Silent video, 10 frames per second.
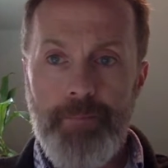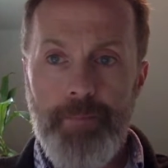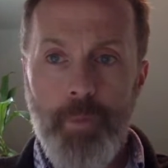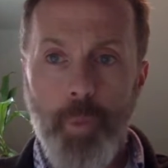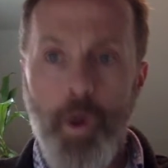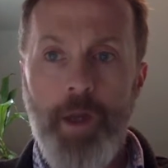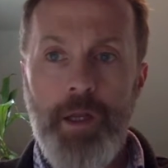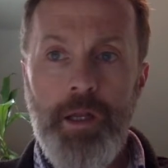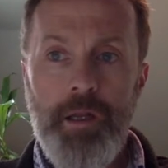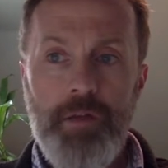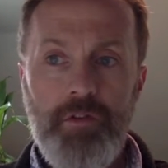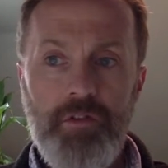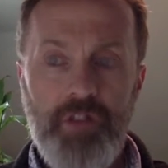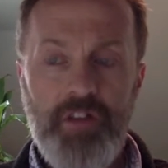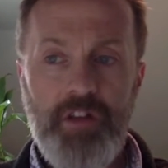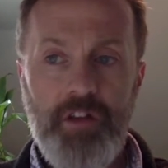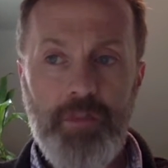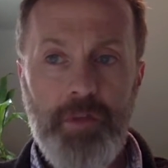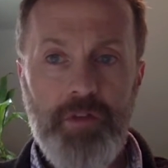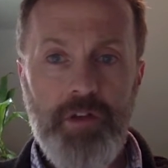One sentient
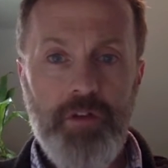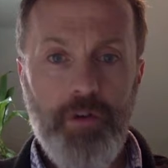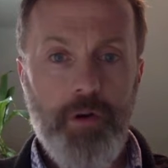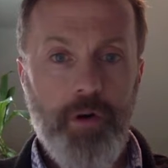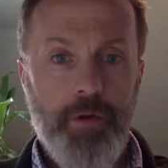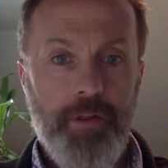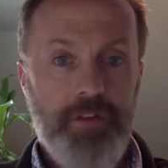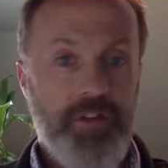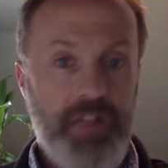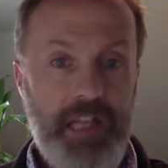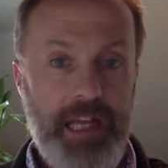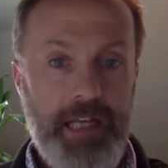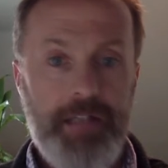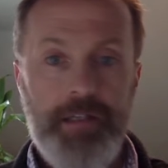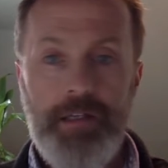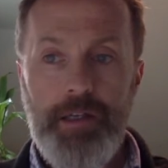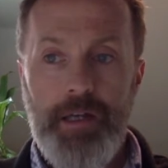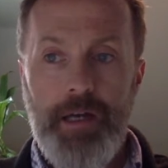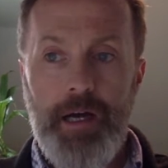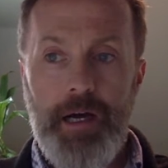species are called the Tlic.
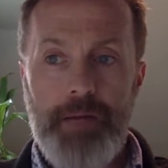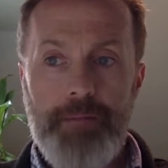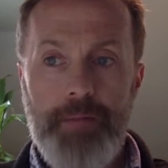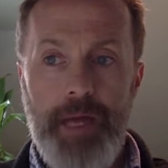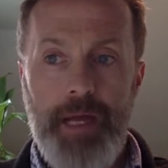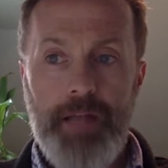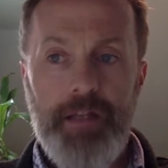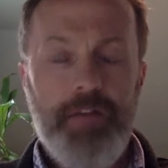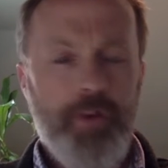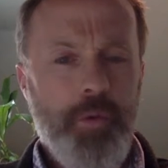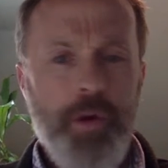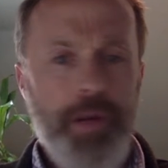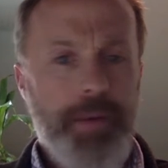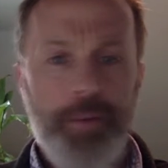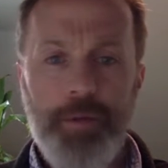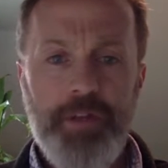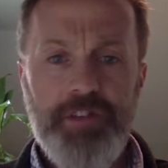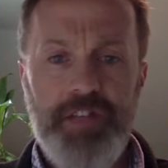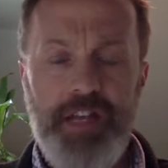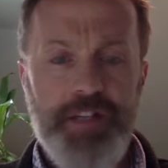And don't worry about
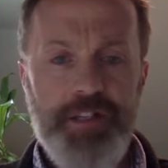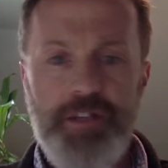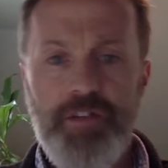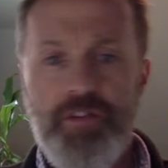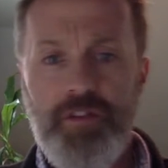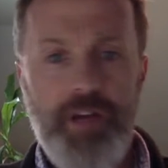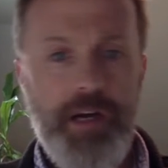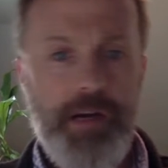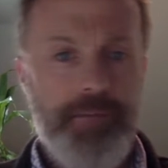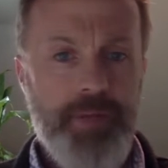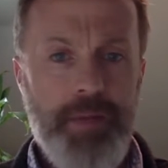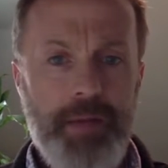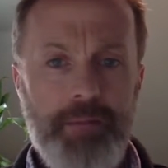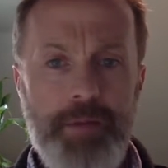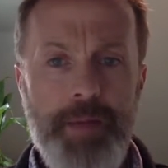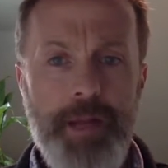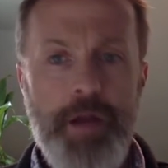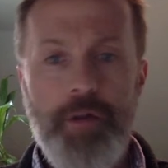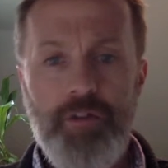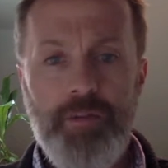pronunciations. You may
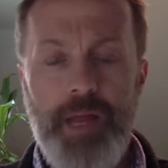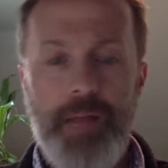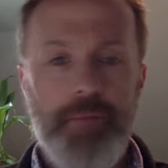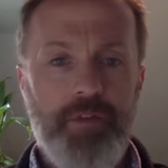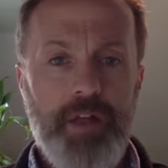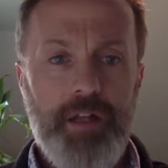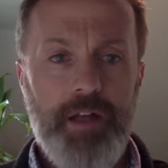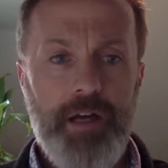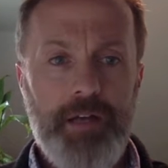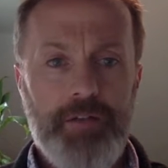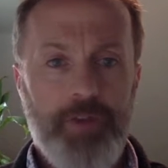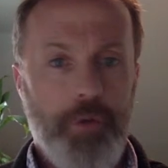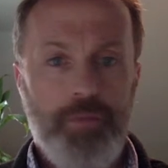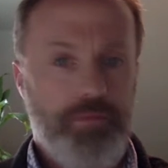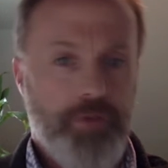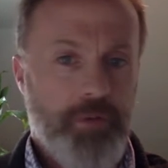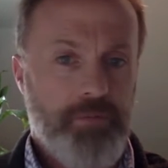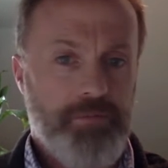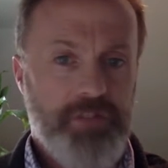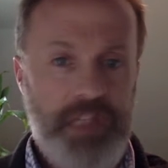notice some names that don't
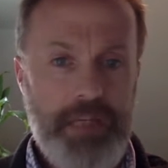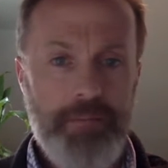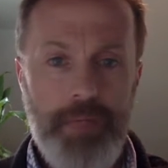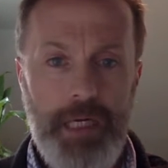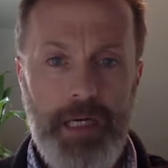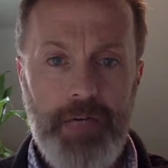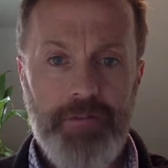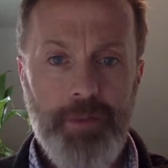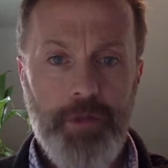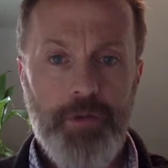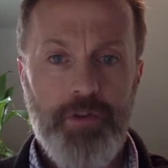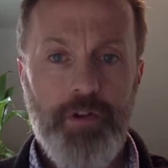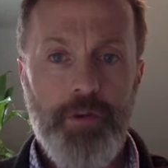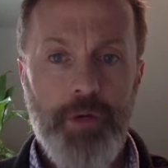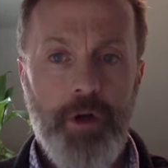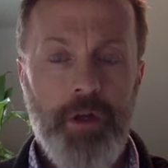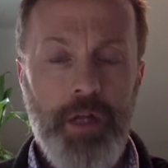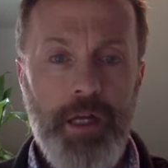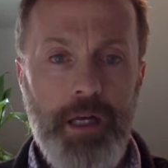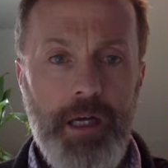seem familiar to you at all,
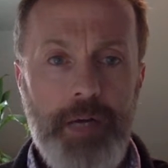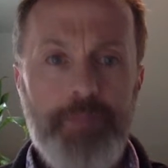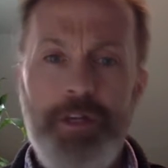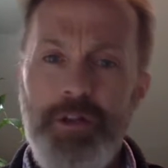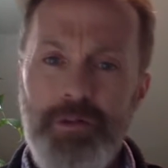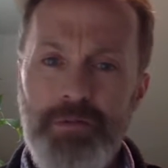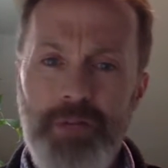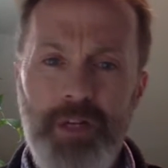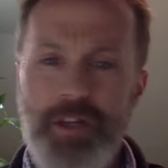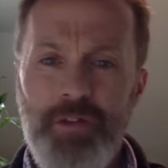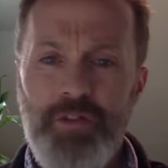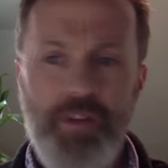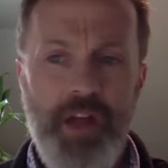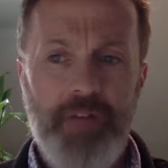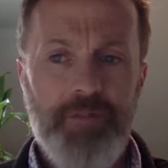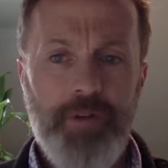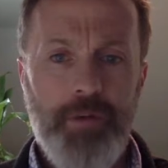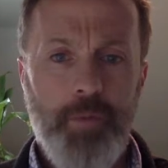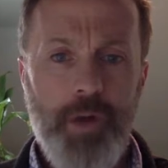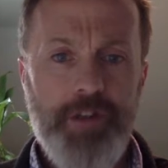but you're used to that
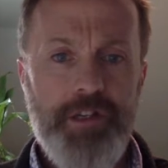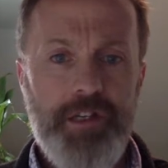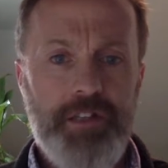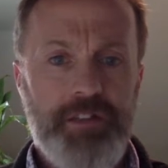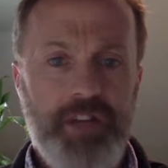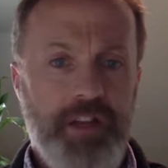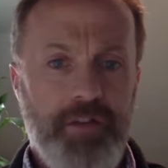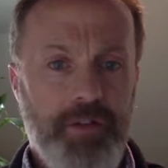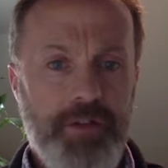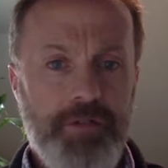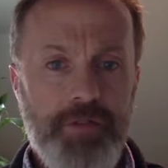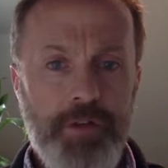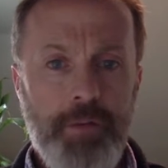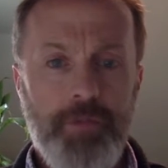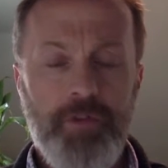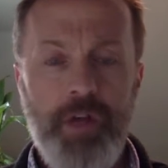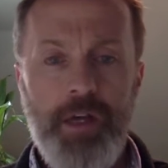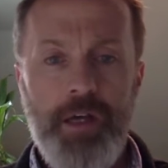from watching science fiction films.